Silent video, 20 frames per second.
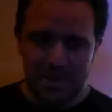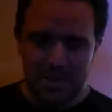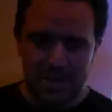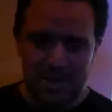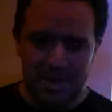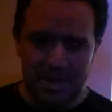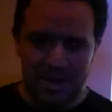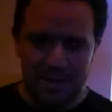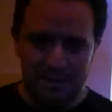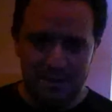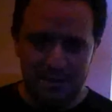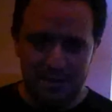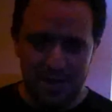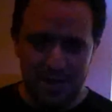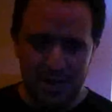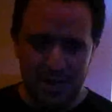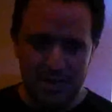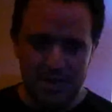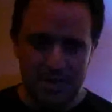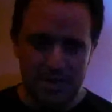
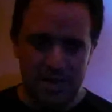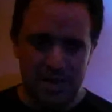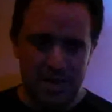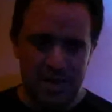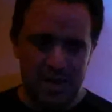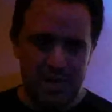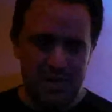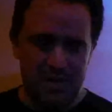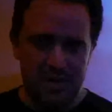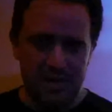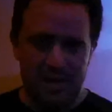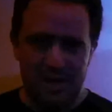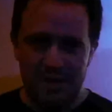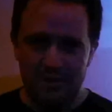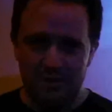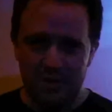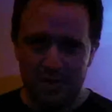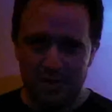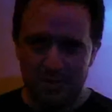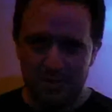conflict and
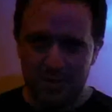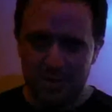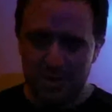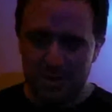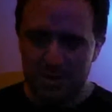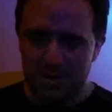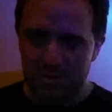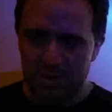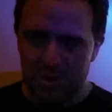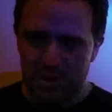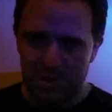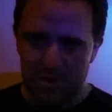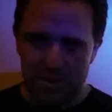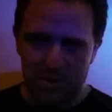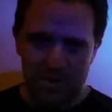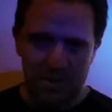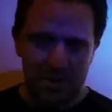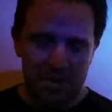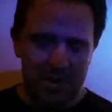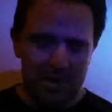conflict
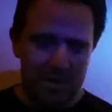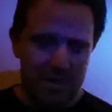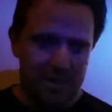resolution